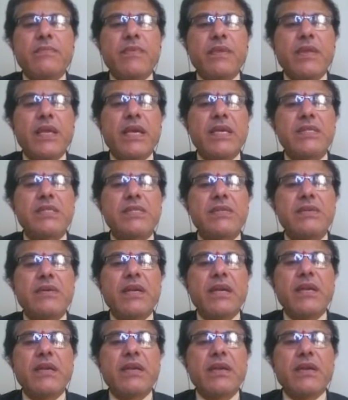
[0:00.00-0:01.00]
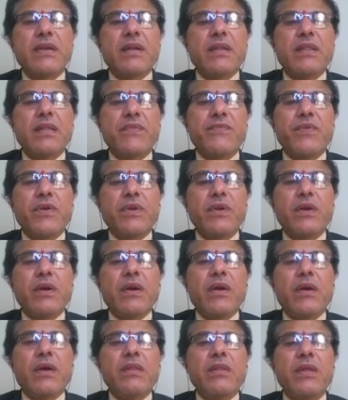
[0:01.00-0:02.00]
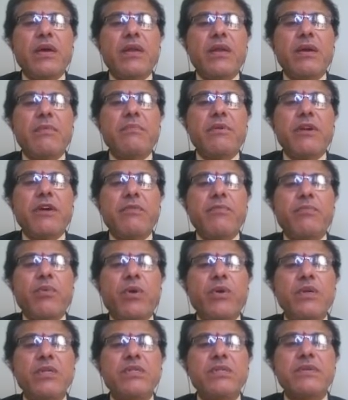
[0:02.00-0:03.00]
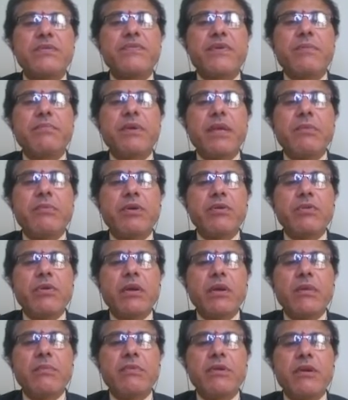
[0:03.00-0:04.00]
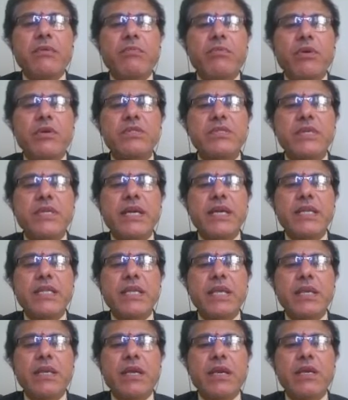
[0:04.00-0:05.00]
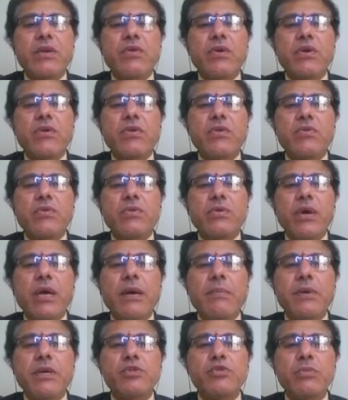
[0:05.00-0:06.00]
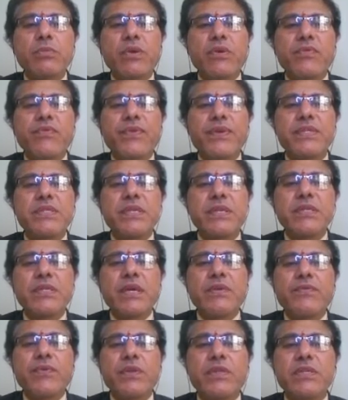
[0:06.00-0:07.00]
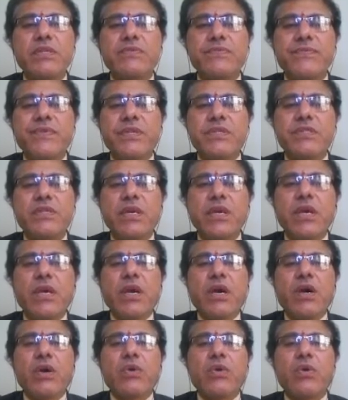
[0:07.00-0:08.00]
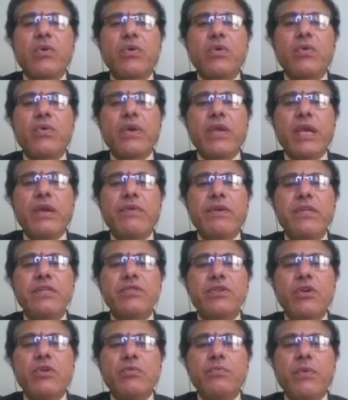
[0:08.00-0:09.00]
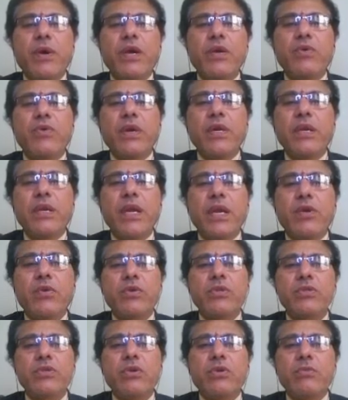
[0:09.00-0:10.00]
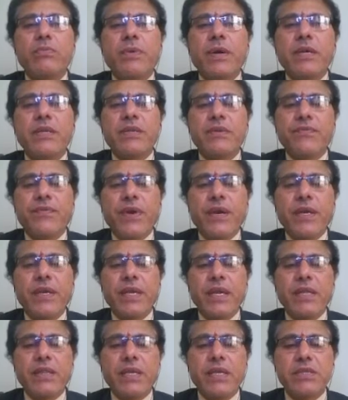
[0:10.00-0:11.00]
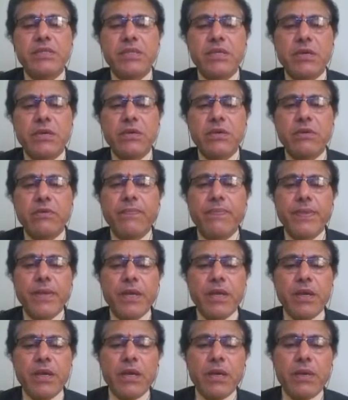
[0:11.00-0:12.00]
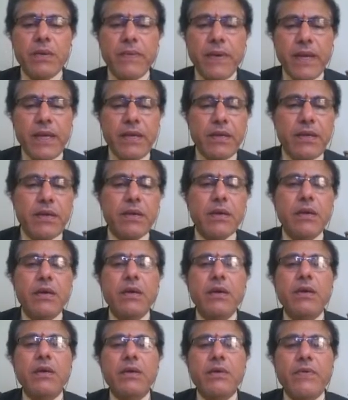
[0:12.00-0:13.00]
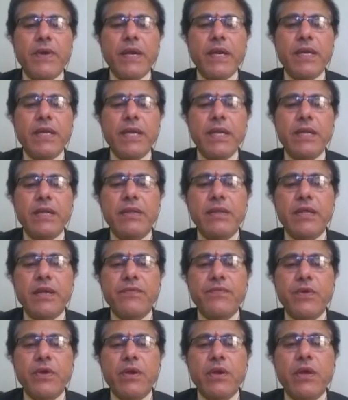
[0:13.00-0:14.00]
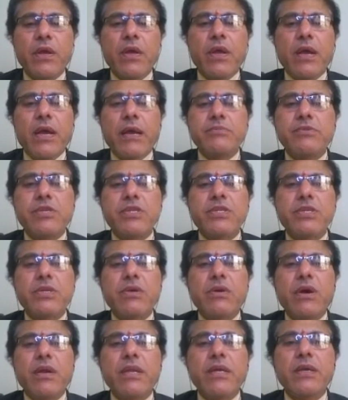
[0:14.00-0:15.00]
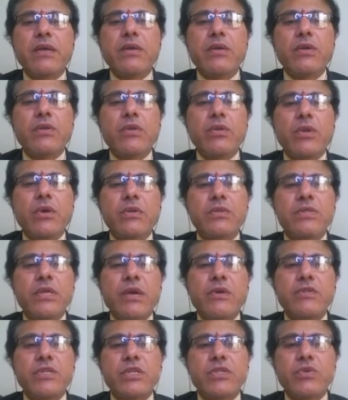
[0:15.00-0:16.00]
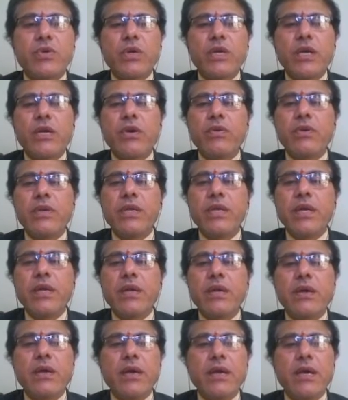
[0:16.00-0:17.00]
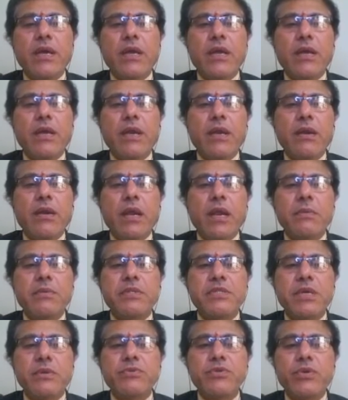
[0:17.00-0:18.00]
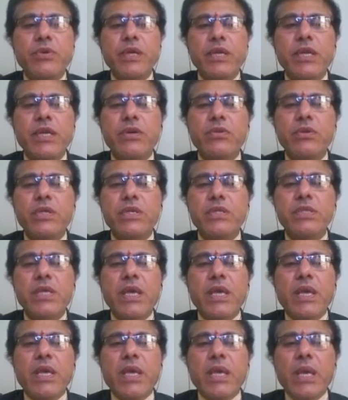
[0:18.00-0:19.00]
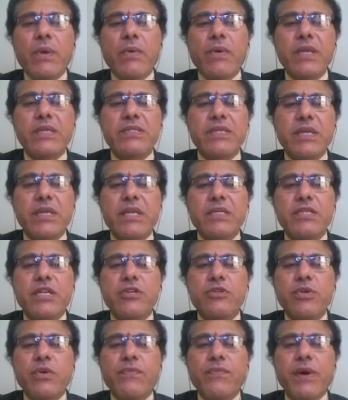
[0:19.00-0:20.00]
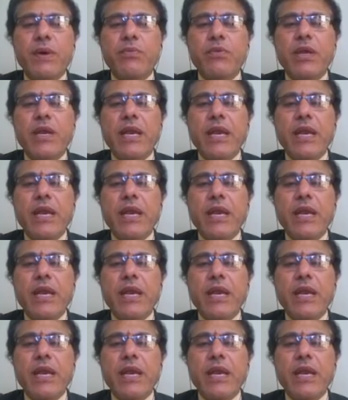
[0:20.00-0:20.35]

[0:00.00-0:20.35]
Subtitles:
Yes, right. Therefore, the number of bolts from table 12, number of bolts greater than or equal to 2, I am assuming fixed. Therefore, this first row K1 is equal to 0.2 and K2 is equal to 0.35 and K3 is equal to 20. Therefore, I am just recalling those. I have just noted down here. I'll be substituting into this equivalent slenderness ratio formula.